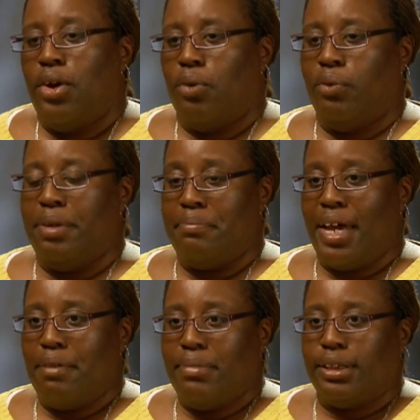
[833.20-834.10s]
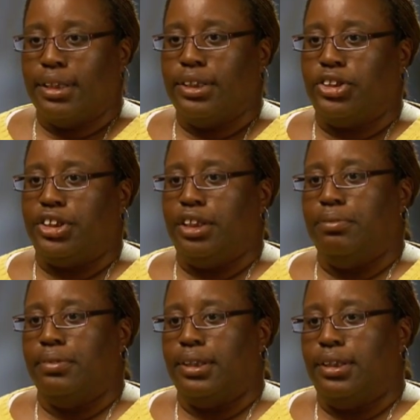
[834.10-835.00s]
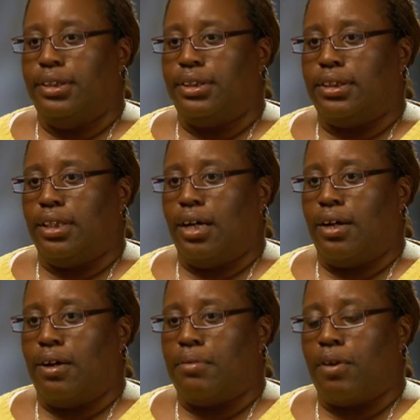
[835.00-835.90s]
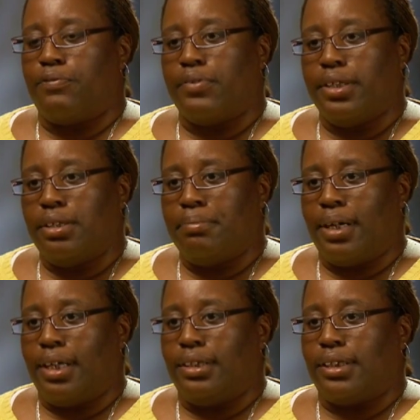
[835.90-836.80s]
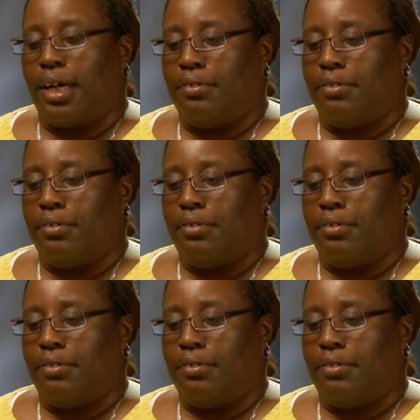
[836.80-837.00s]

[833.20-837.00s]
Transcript: We met because she was a friend of mine.